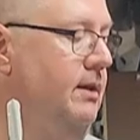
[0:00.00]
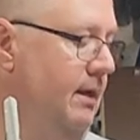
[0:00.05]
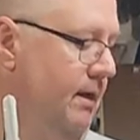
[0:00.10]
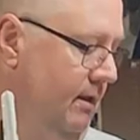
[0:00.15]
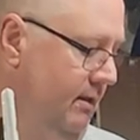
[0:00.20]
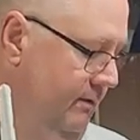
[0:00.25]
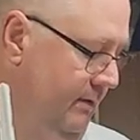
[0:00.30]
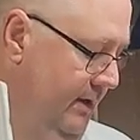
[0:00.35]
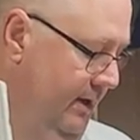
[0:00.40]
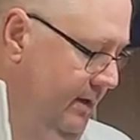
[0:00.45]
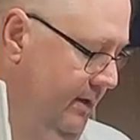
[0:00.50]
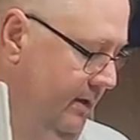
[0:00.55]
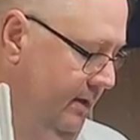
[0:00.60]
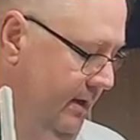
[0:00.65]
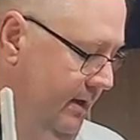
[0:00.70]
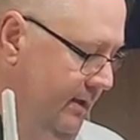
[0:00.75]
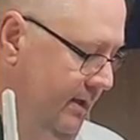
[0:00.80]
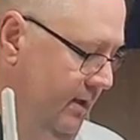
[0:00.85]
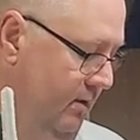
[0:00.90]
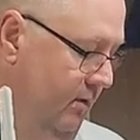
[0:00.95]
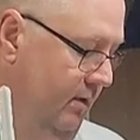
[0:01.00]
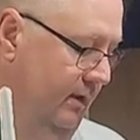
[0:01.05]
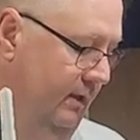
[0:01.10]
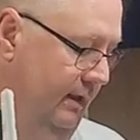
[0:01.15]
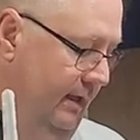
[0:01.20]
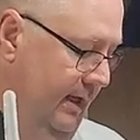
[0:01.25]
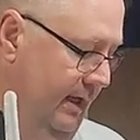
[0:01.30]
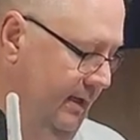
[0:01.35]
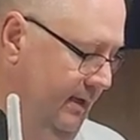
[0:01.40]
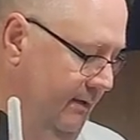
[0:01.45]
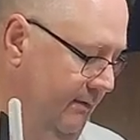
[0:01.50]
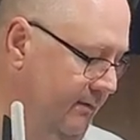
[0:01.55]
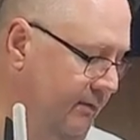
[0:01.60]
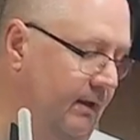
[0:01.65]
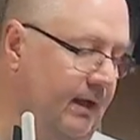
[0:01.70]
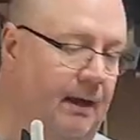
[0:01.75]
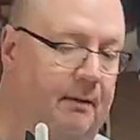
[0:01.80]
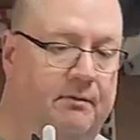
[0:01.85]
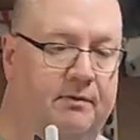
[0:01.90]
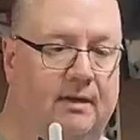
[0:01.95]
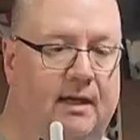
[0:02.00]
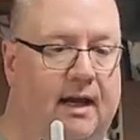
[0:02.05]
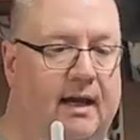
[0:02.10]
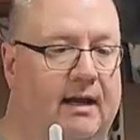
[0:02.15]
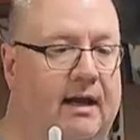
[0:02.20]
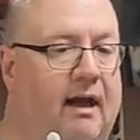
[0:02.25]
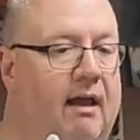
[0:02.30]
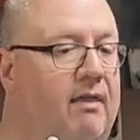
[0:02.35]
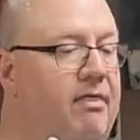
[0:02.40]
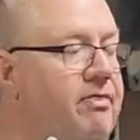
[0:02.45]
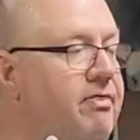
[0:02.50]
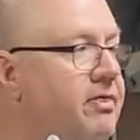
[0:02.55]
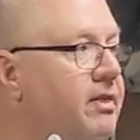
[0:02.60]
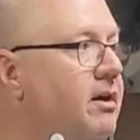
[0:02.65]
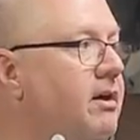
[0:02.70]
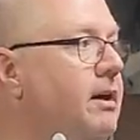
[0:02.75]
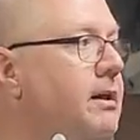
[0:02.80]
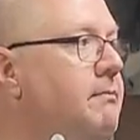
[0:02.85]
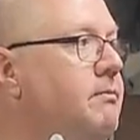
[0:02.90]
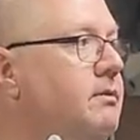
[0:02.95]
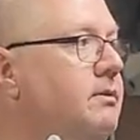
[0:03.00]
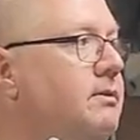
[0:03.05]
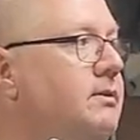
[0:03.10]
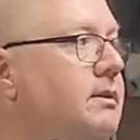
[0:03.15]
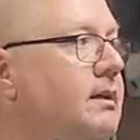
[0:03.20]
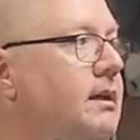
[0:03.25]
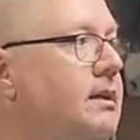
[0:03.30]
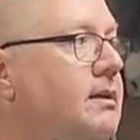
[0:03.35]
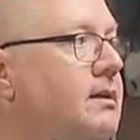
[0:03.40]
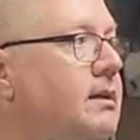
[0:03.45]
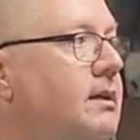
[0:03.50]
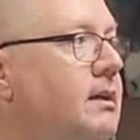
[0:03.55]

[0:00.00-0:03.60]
the elevator, and then with landing flaps, I got thirty percent